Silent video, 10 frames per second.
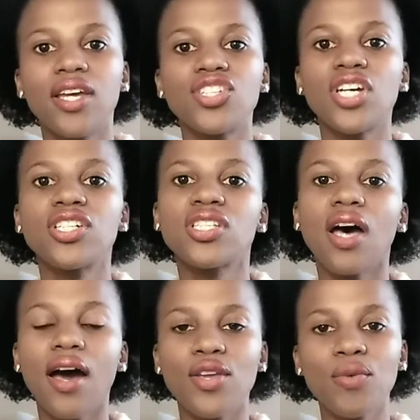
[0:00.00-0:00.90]
chances
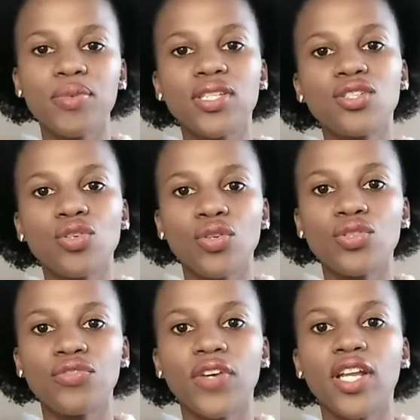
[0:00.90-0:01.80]
are your business is going
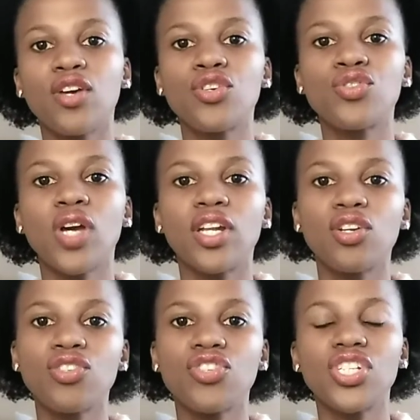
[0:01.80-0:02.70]
to fail because you are
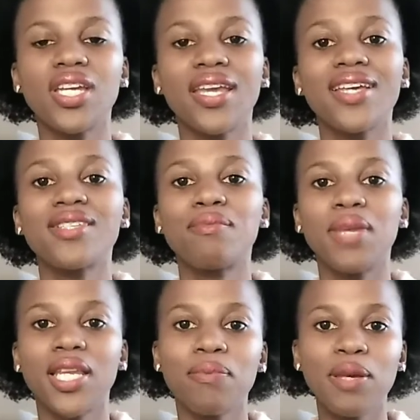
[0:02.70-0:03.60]
not reaching as
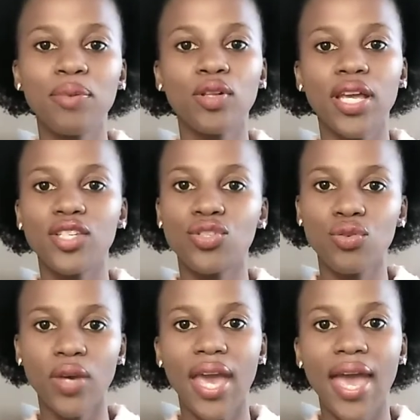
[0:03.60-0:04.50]
many people as
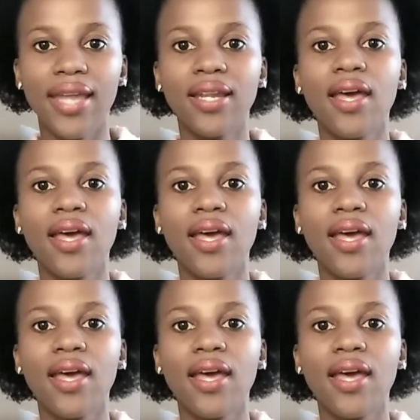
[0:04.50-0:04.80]
you can.